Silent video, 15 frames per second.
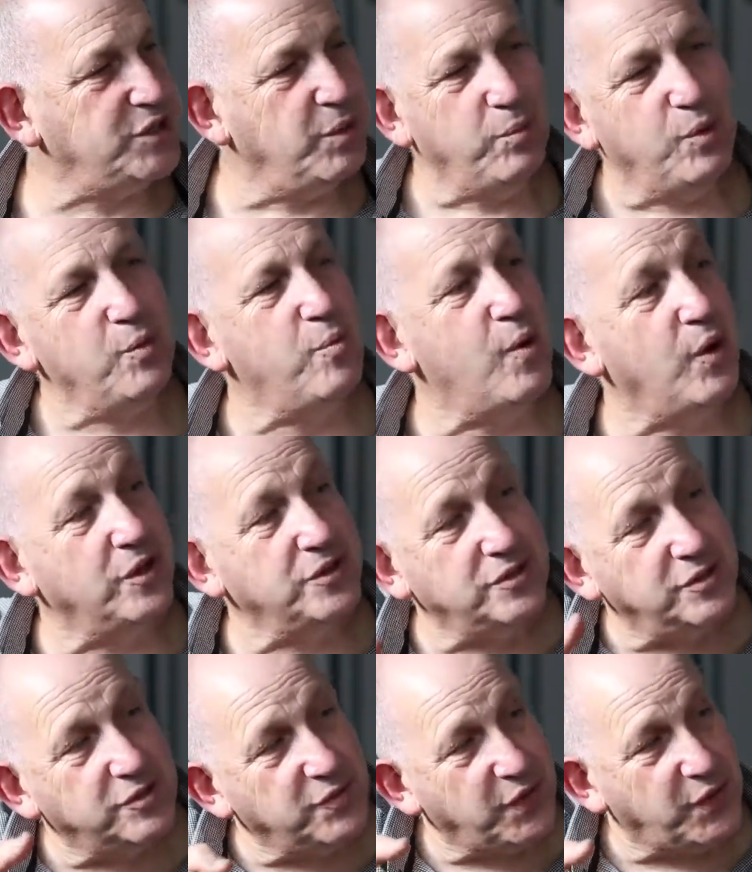in the blue boiler
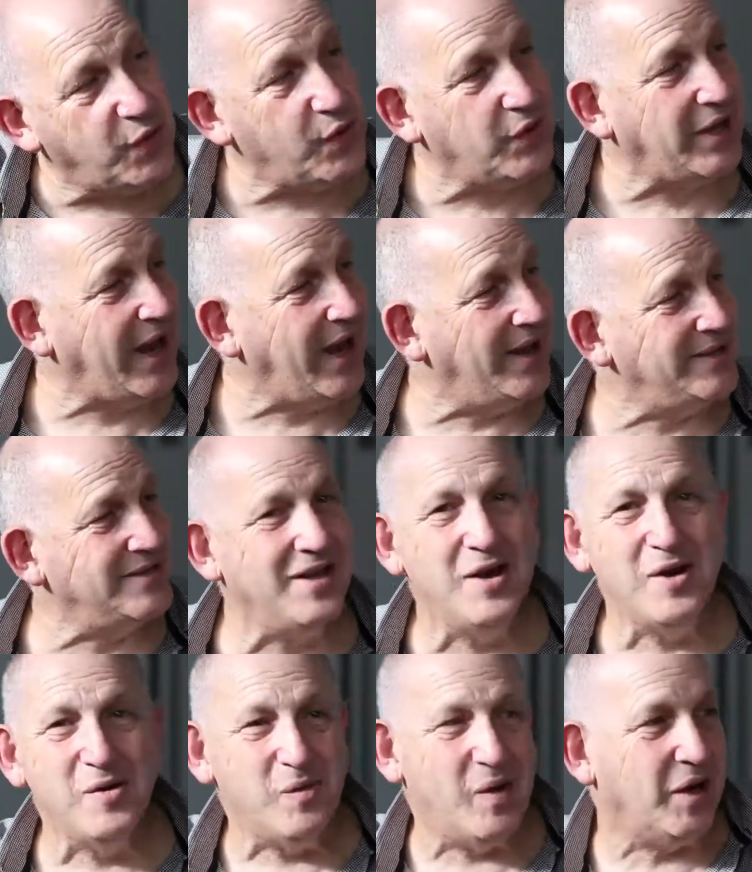suits with the oil cans
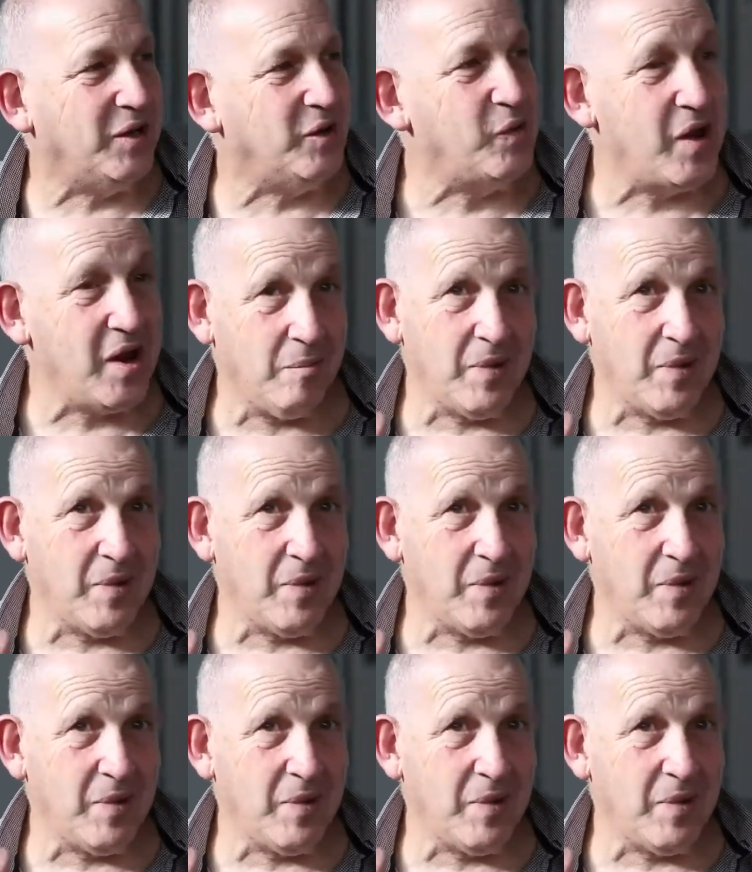running around